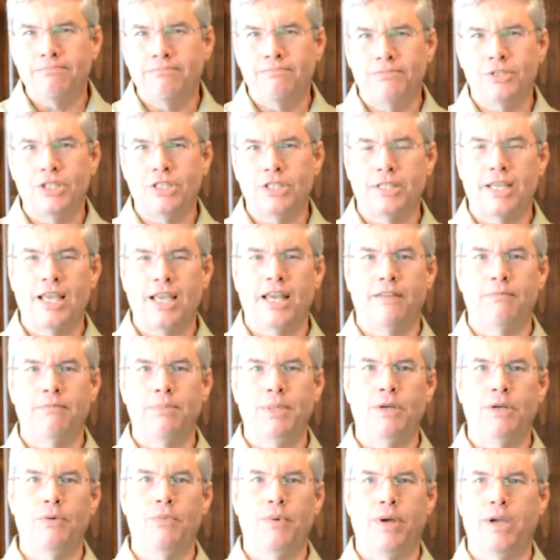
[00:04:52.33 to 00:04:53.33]
Just kind of
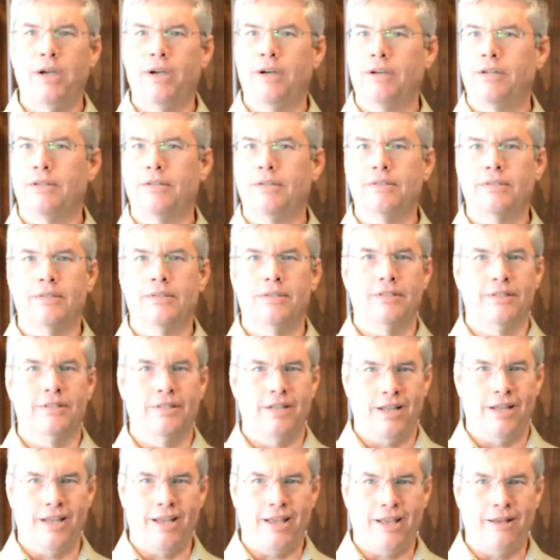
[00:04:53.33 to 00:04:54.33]
be aware.
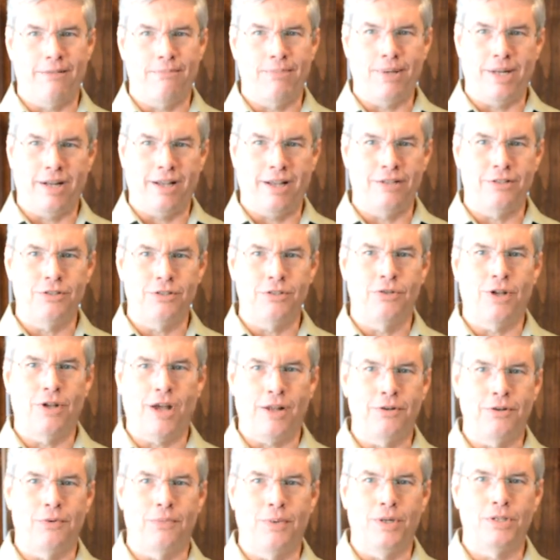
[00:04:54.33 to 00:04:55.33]
But I
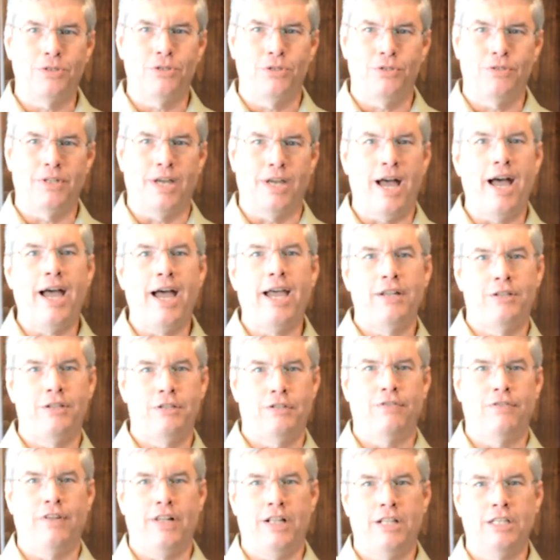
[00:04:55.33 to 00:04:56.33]
don't want you to hide
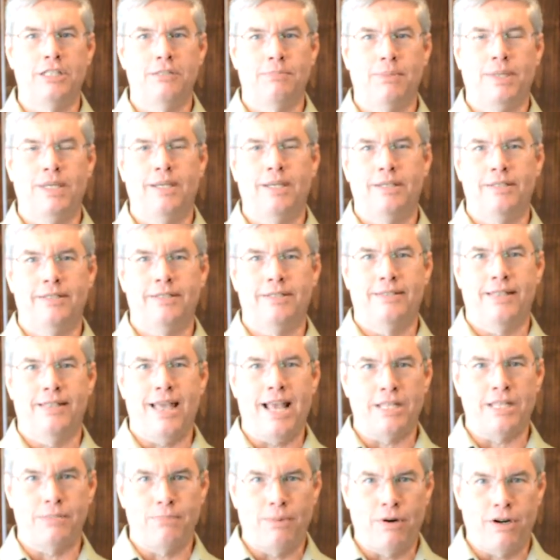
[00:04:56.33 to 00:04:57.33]
your feelings, because
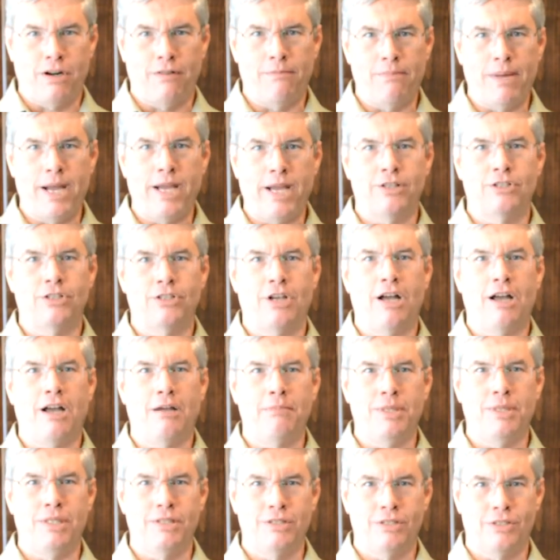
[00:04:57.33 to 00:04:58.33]
that's part of my
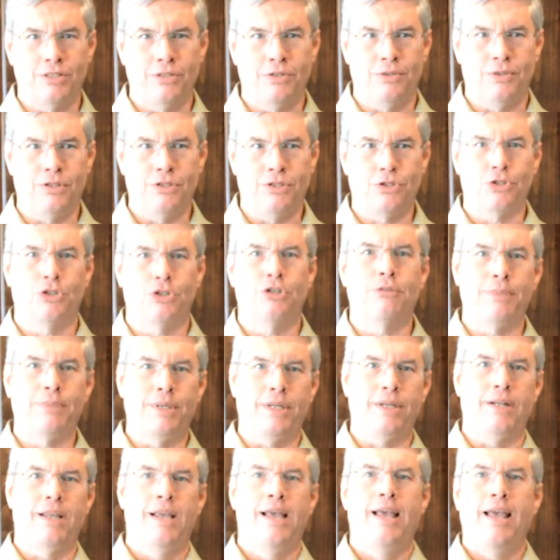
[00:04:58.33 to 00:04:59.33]
job, is to
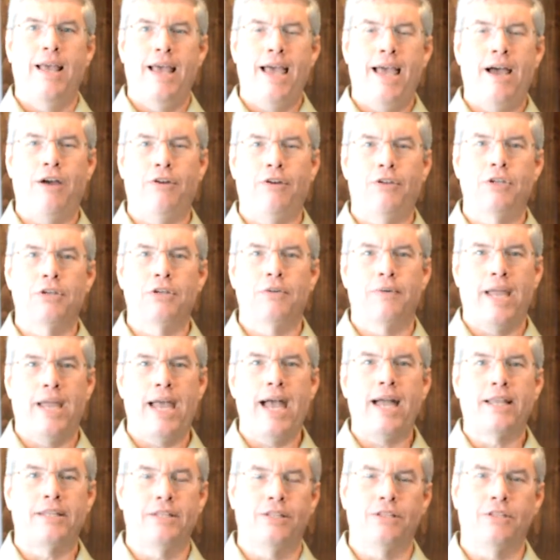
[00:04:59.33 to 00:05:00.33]
interpret how you're
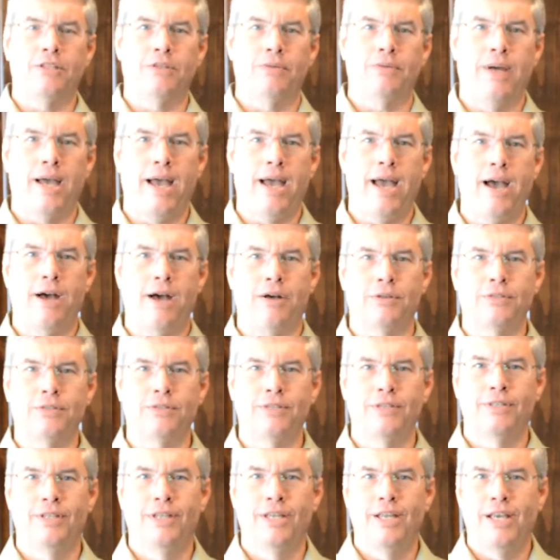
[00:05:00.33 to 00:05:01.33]
reacting to a
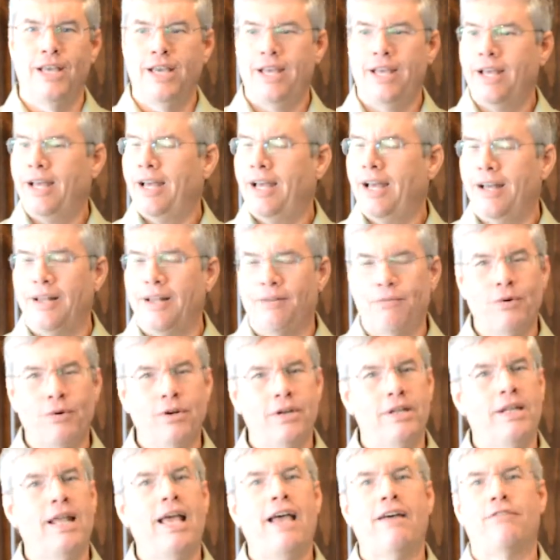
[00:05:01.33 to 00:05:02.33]
house. We're
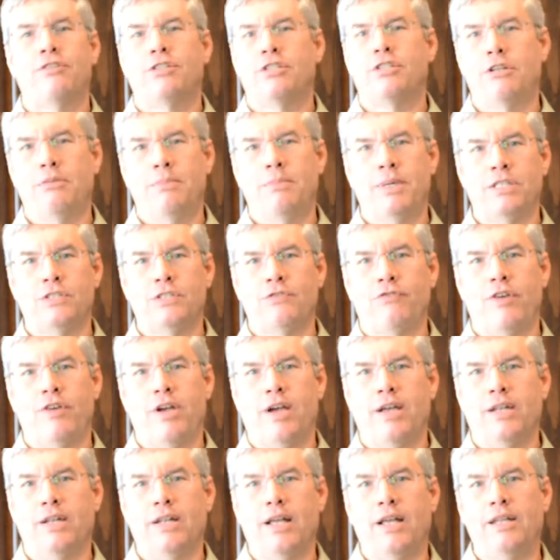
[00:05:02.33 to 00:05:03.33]
going to have so much fun.